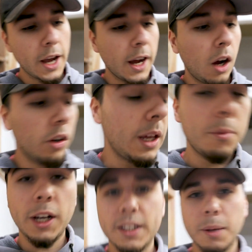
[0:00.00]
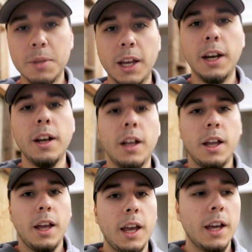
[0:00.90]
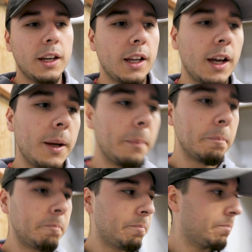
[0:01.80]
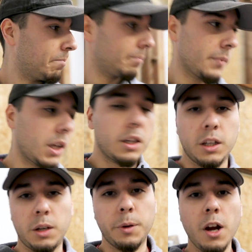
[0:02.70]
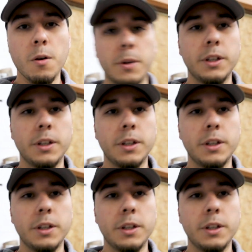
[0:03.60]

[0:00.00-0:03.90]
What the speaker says: Yeah, I'll keep you guys updated, and here we go.